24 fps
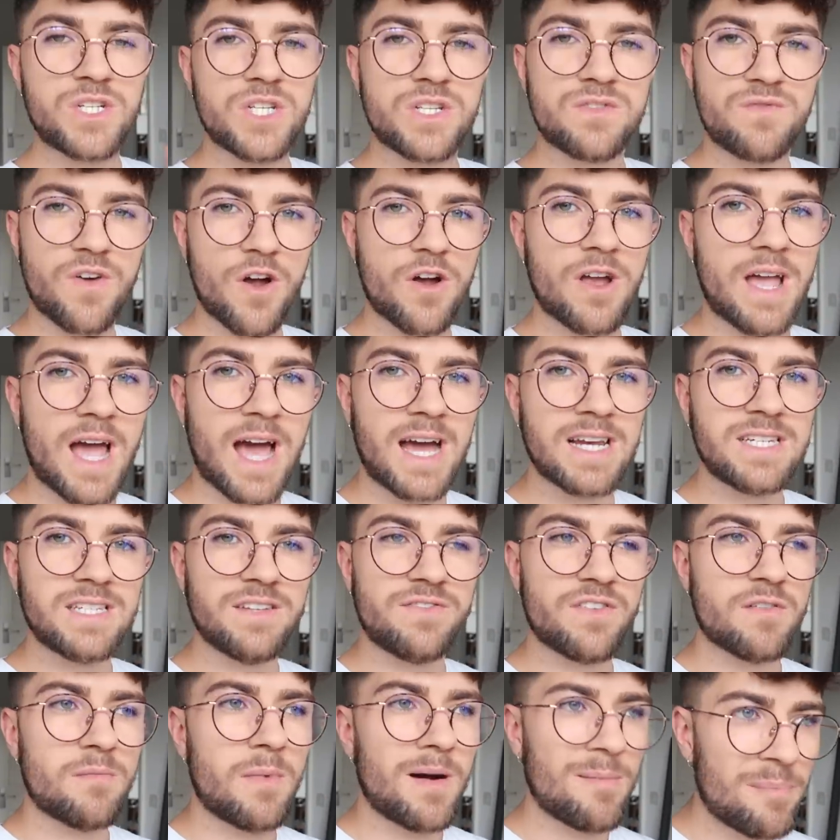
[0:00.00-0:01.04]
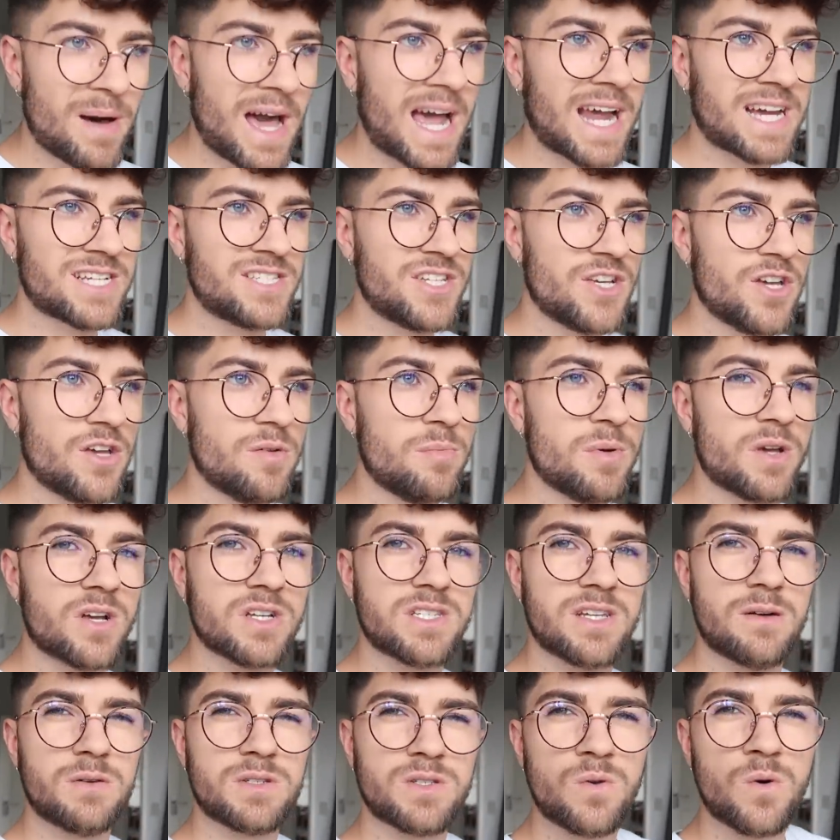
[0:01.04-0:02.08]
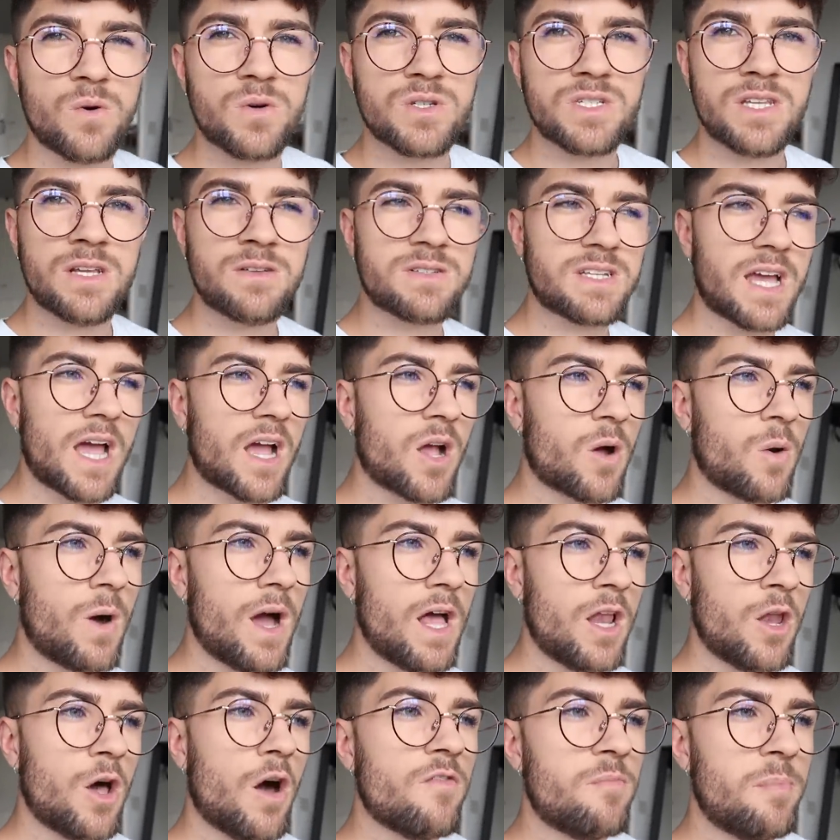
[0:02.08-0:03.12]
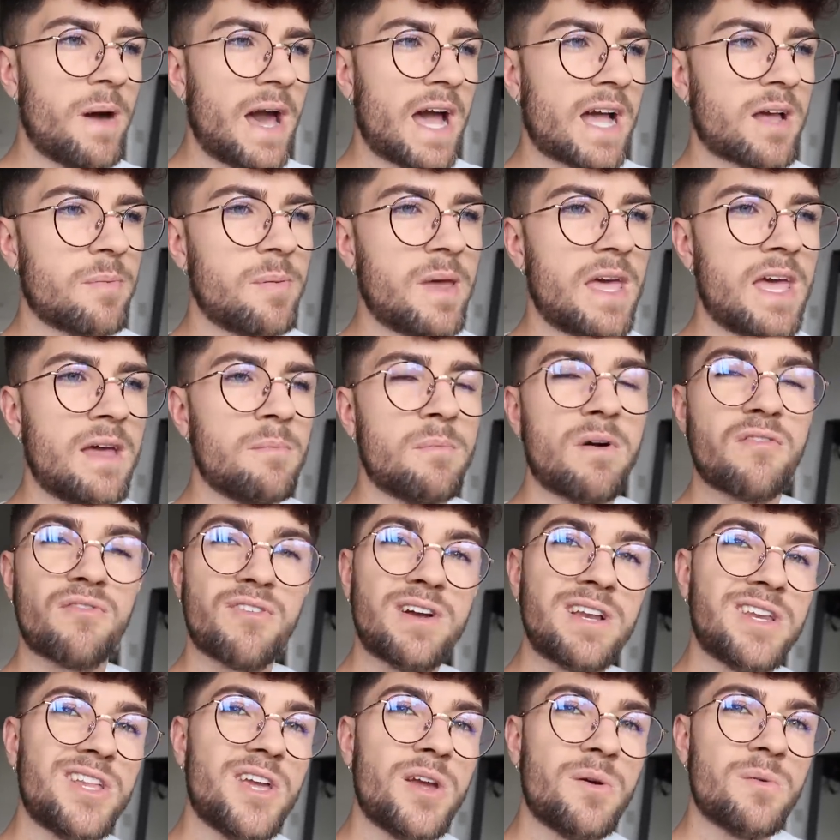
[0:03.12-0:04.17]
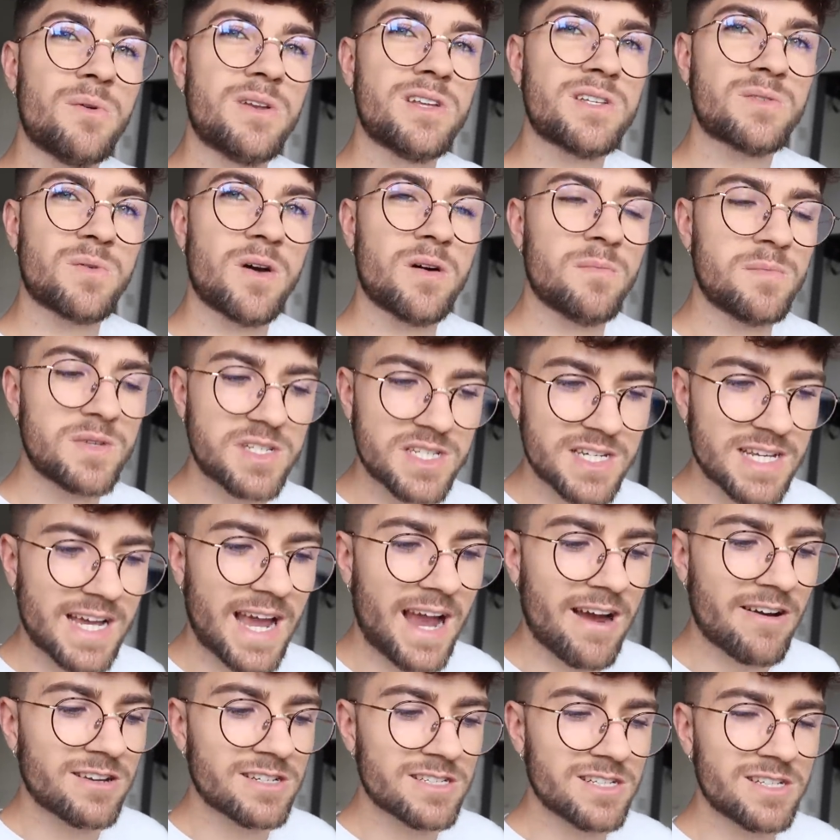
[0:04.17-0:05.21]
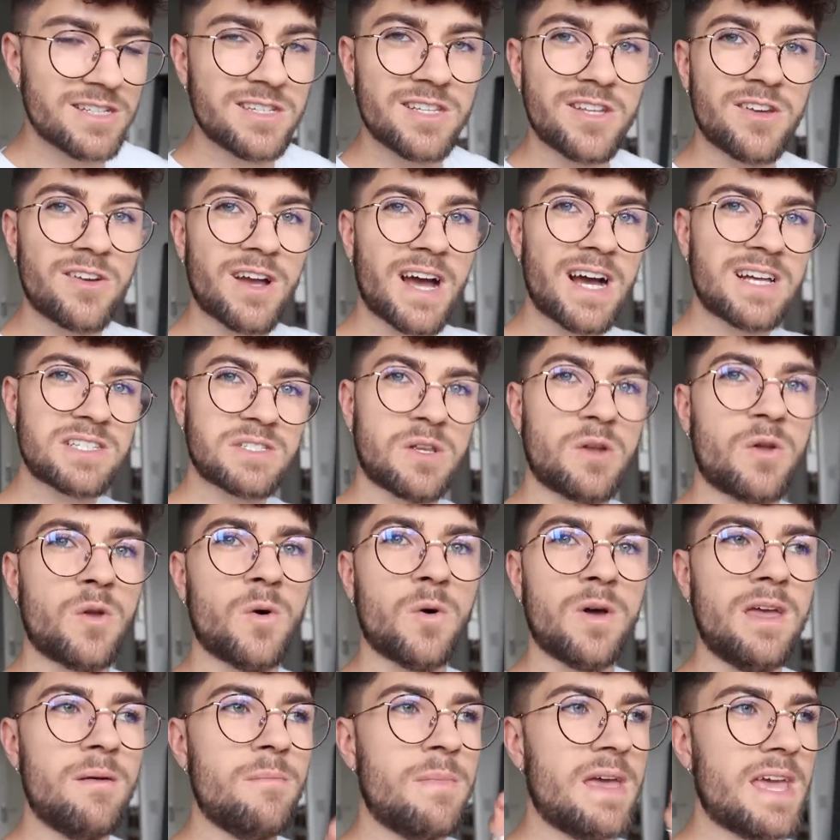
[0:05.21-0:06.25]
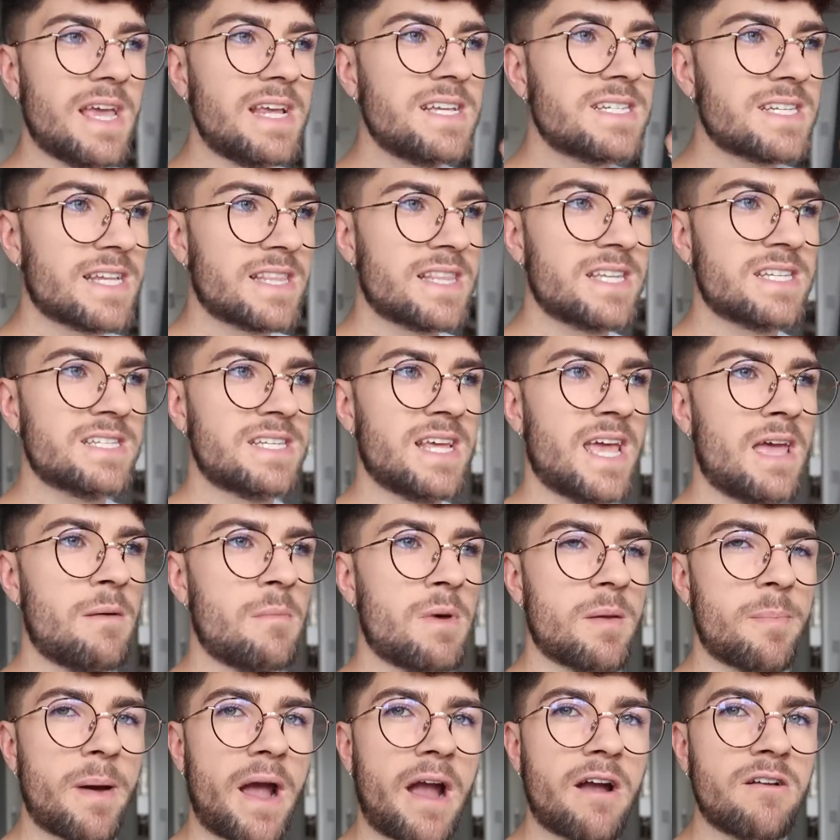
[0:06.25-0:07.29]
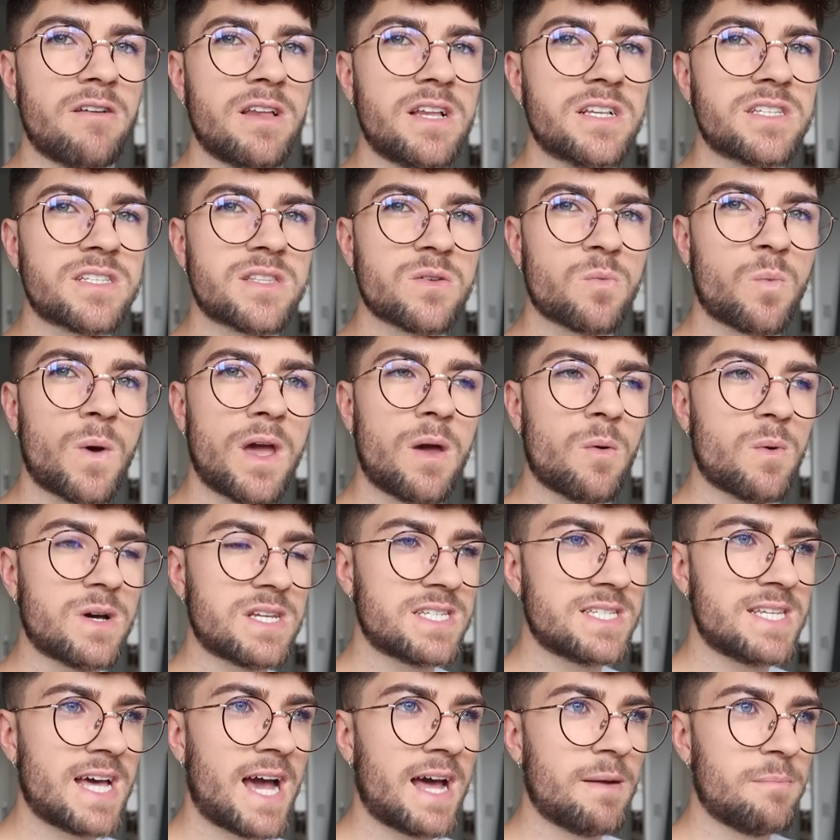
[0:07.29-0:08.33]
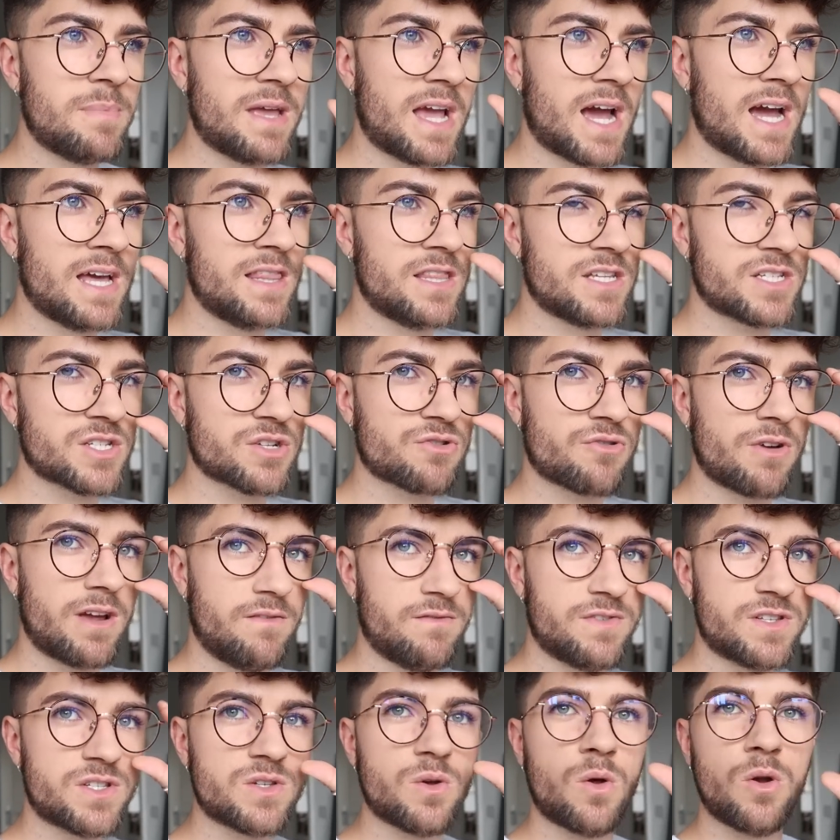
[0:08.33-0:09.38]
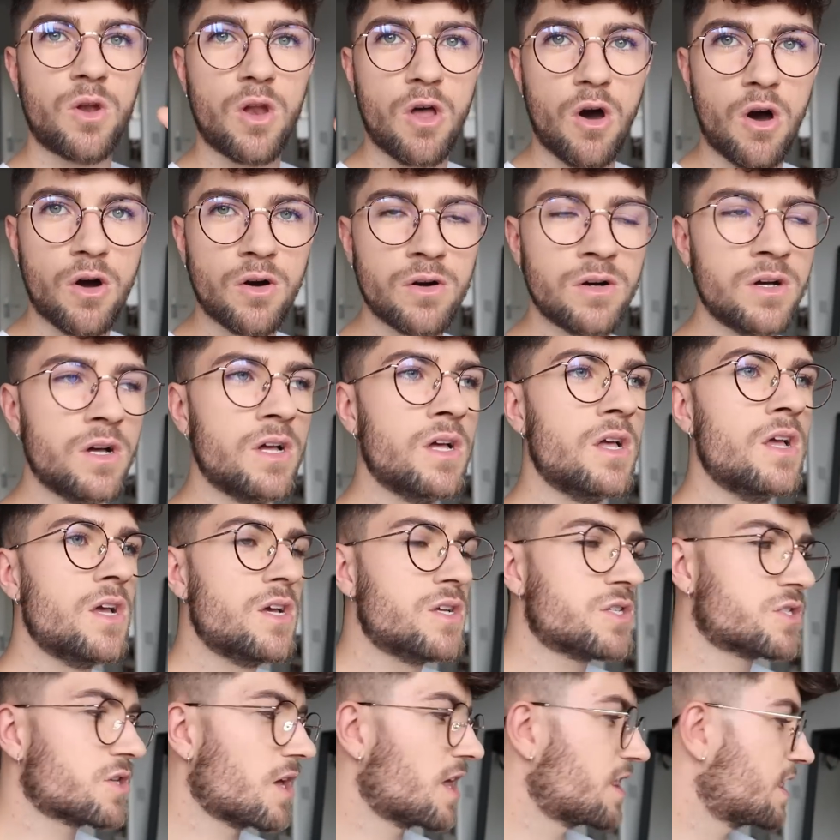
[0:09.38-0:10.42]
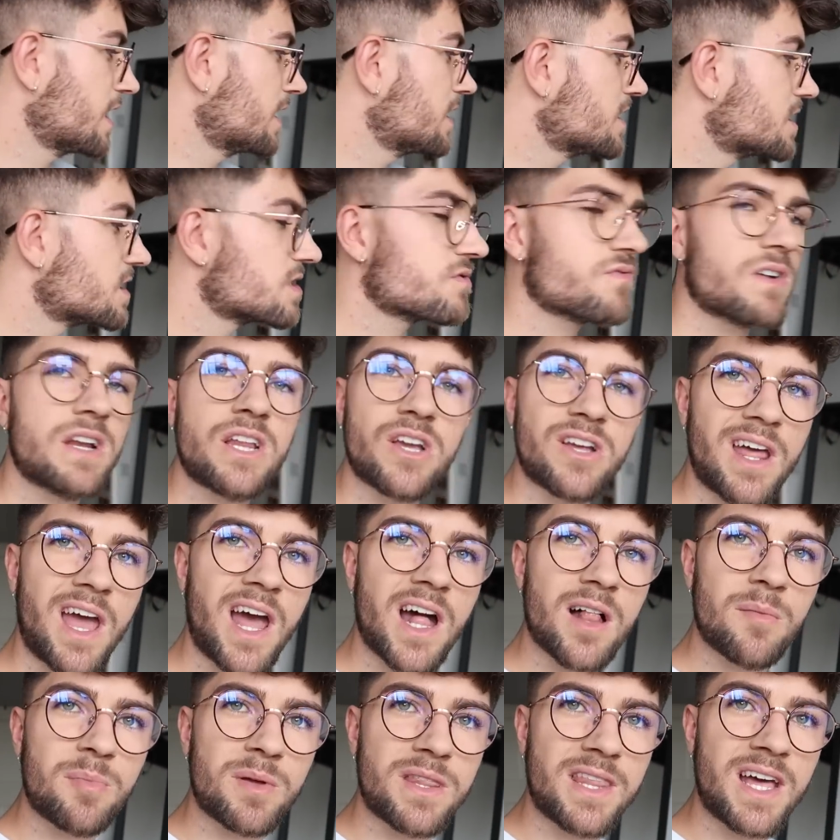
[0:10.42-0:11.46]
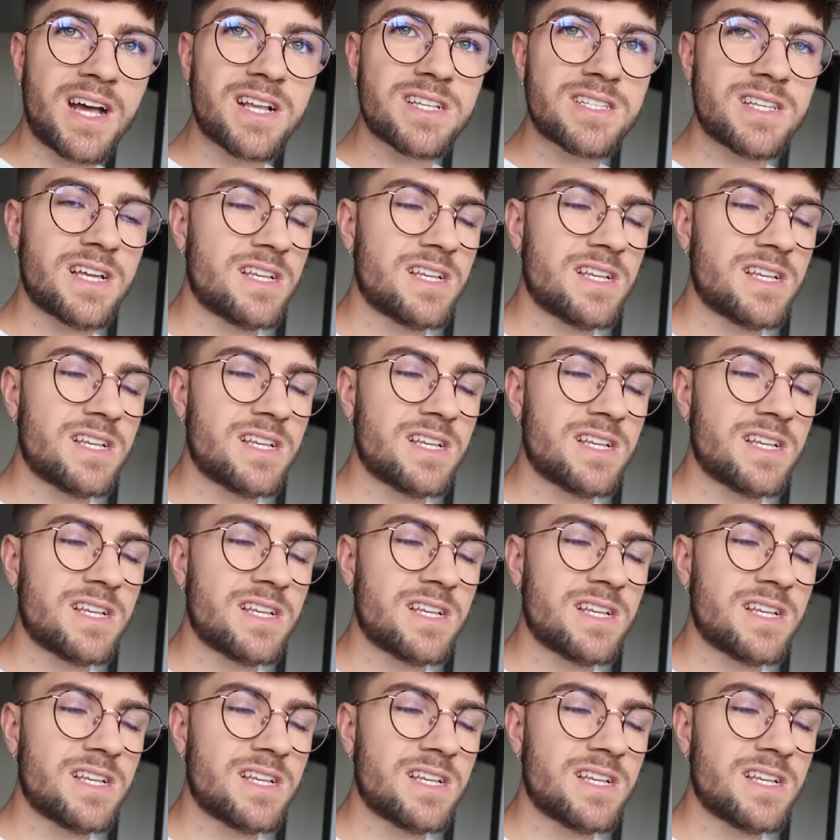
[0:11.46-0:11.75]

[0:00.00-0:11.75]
which is very handy for my back too, because I was noticing I was getting quite a lot of back pain. My friend Ewan as well, Mr. Carrington, you guys all know him, he said the same, and apparently it's the way we're sat behind the screen for so long. So I think this is really going to help in that